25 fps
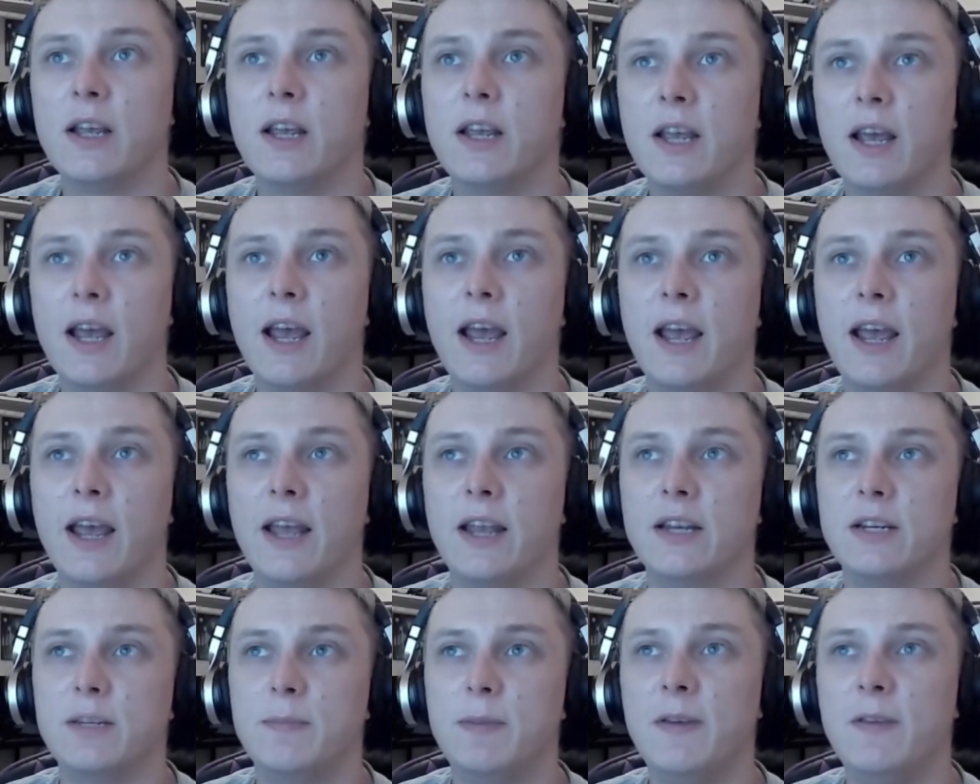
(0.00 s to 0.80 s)

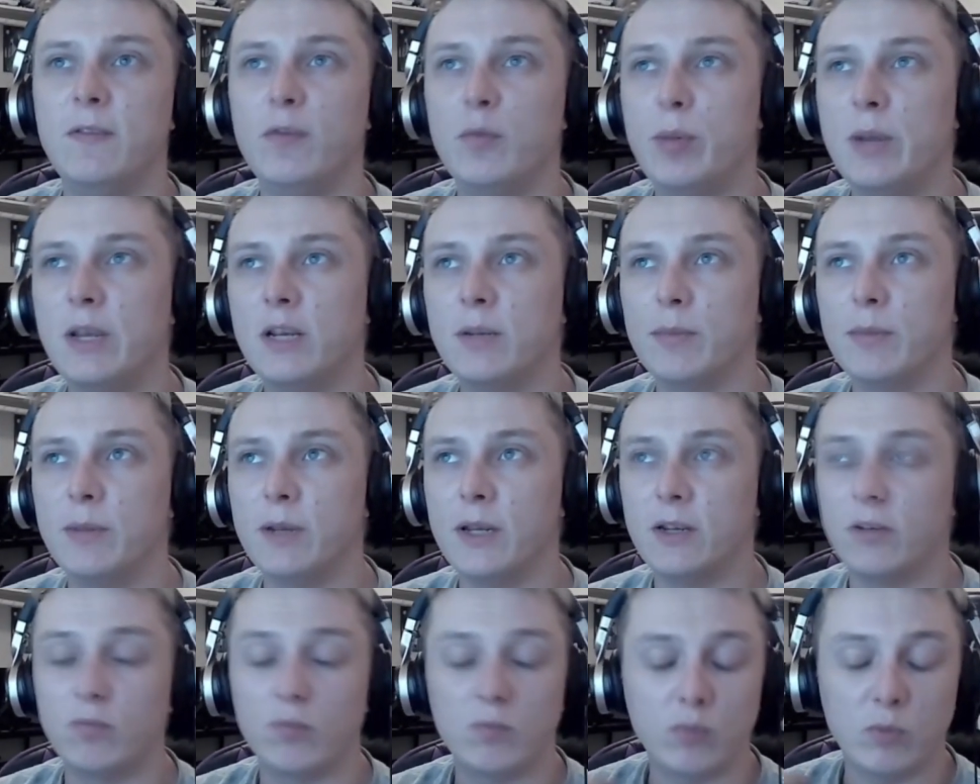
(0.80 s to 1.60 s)
And PvP can
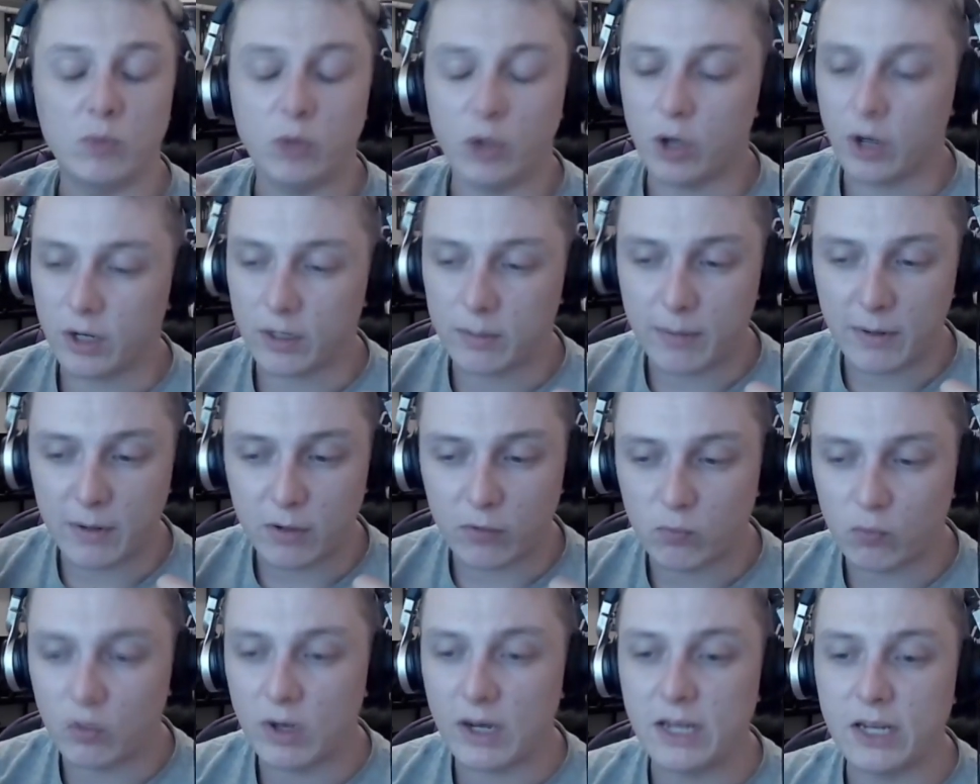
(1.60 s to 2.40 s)
be a
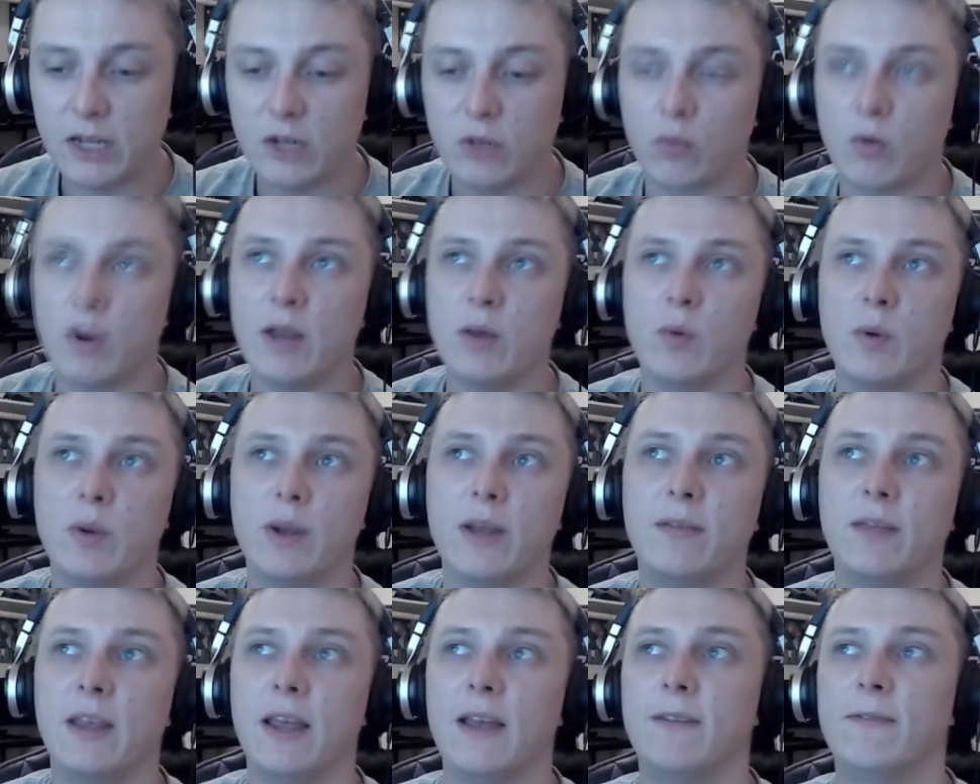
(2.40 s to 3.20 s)
really great way
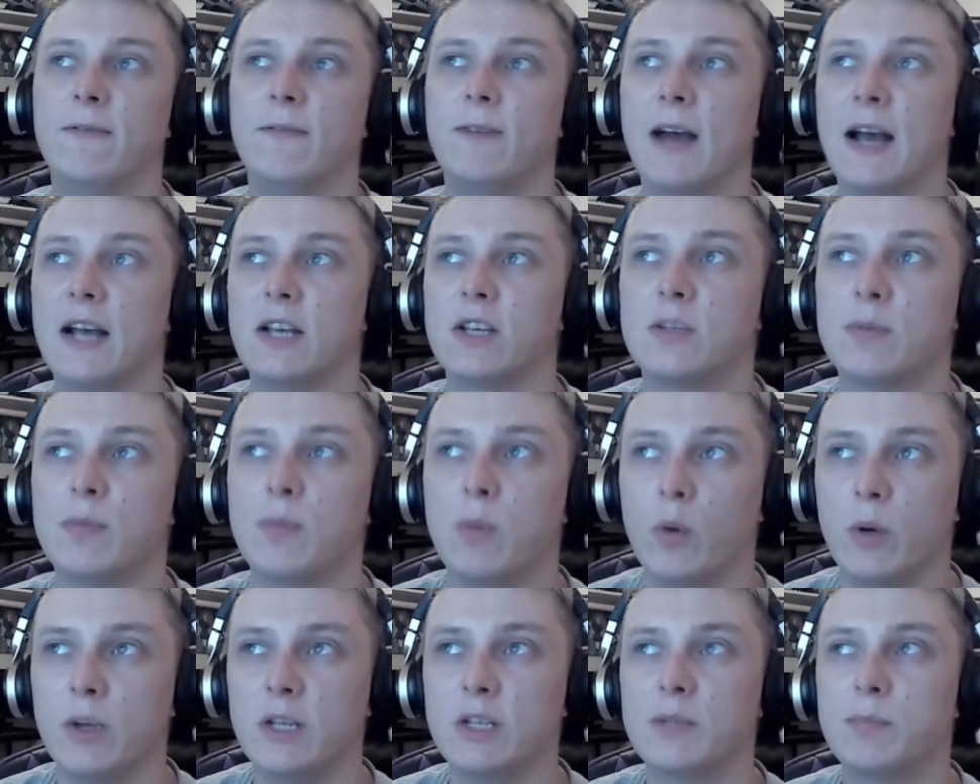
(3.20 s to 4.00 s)
of getting fast
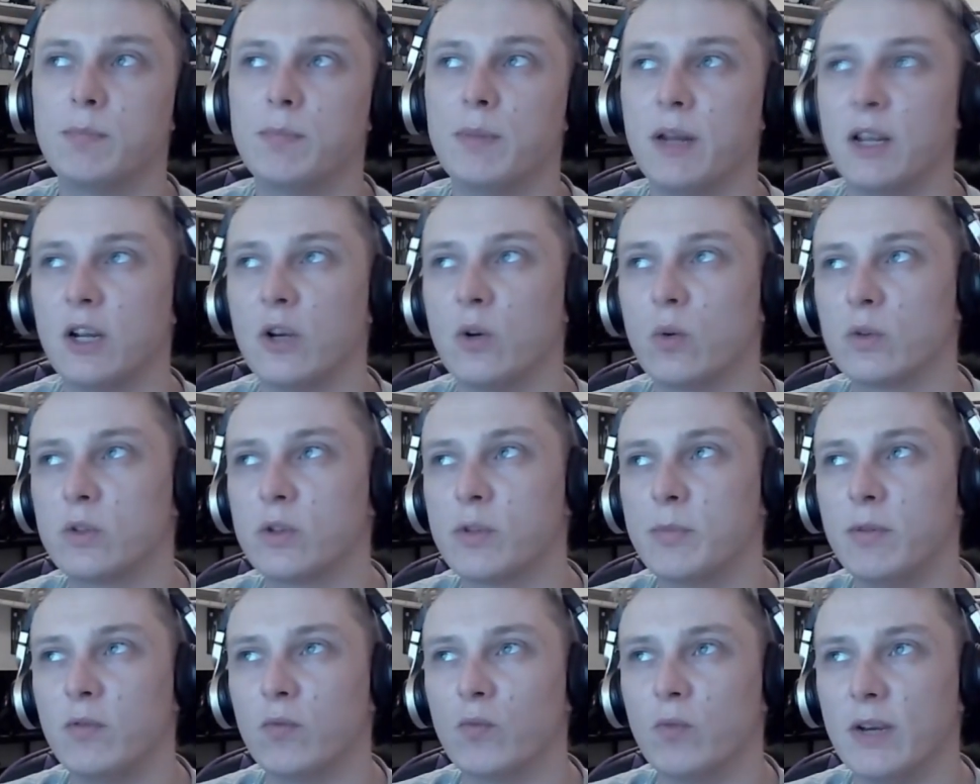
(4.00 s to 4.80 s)
points, but it can also
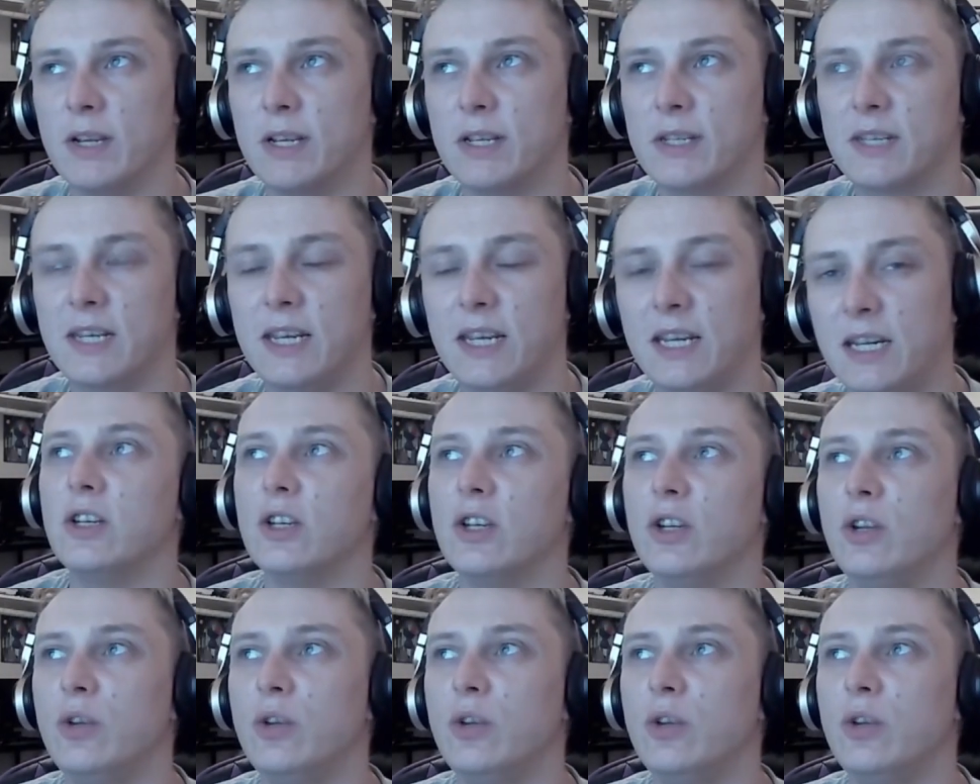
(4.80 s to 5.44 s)
be risky.